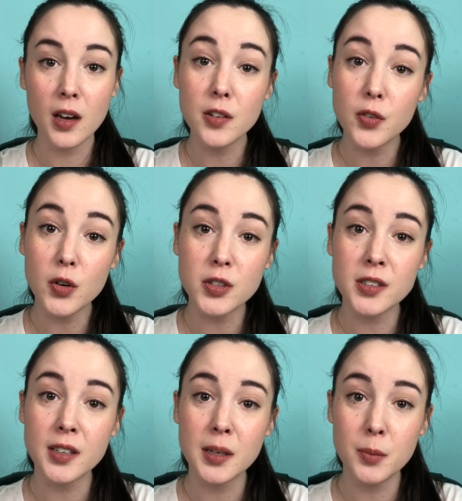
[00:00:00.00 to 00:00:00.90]

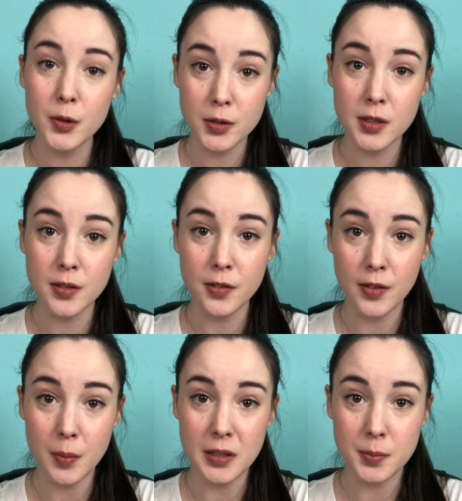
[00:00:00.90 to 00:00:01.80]
Unfortunately, most of the
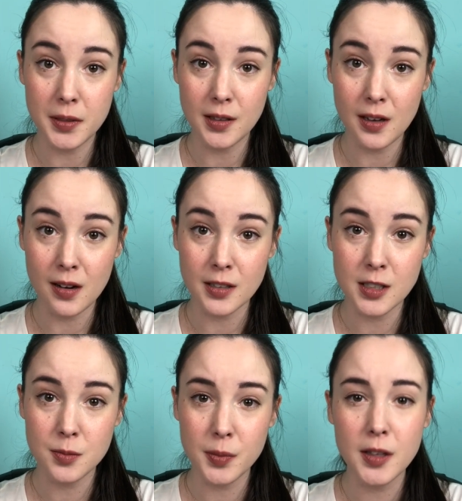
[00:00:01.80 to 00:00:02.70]
film has been
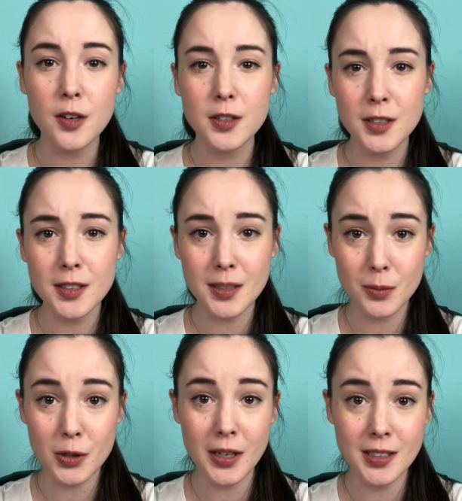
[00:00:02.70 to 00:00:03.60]
lost, but there are still some
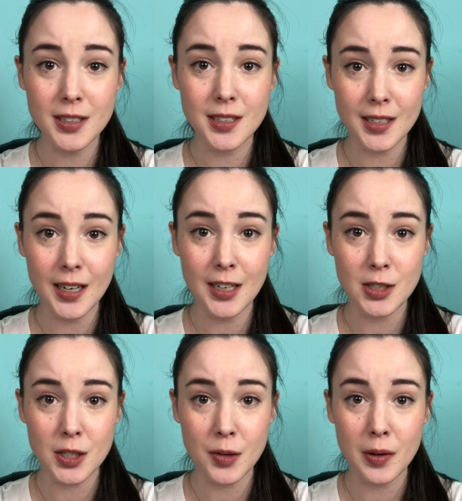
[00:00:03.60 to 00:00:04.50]
traces today
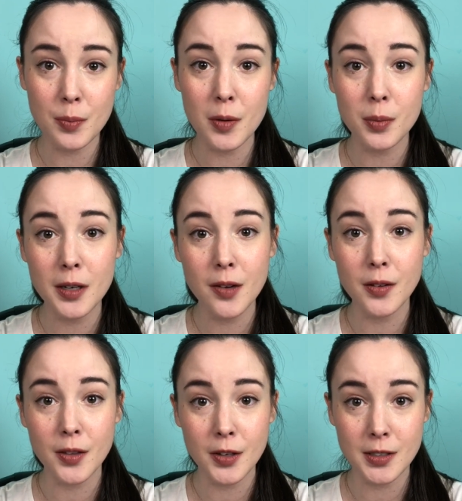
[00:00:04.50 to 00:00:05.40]
showing Pope Leo
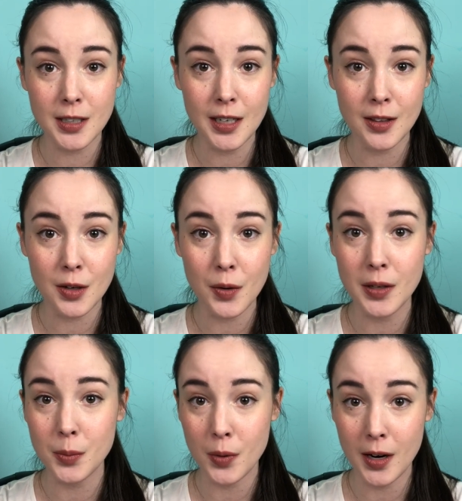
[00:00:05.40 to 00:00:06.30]
XIII going
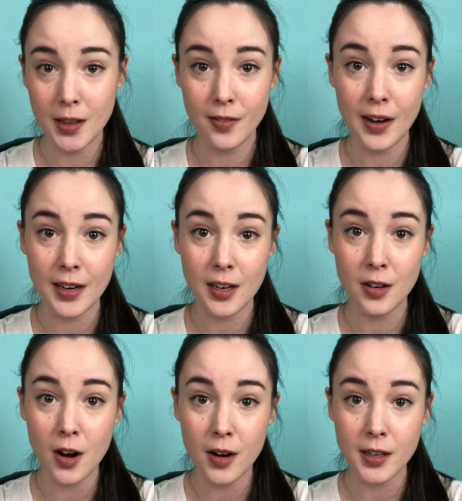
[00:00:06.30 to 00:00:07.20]
to pray in the Vatican
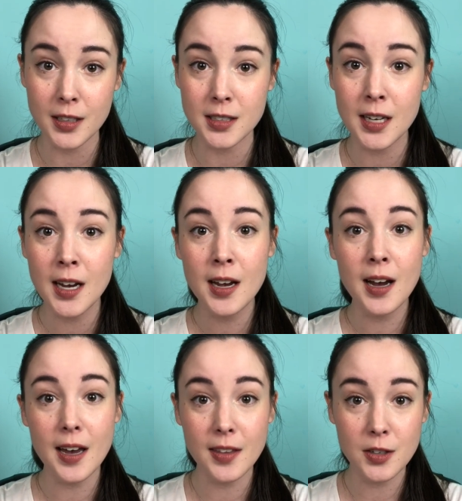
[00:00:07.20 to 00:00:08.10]
Gardens
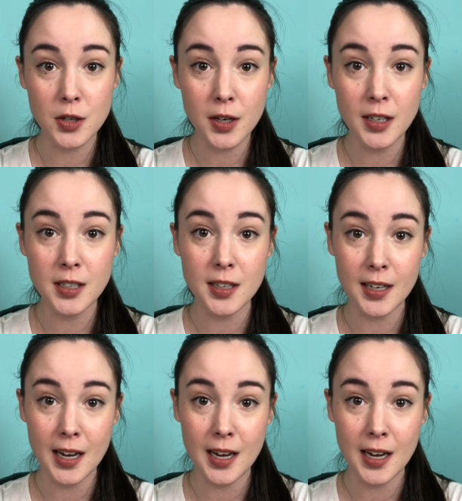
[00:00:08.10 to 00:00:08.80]
and then turning to the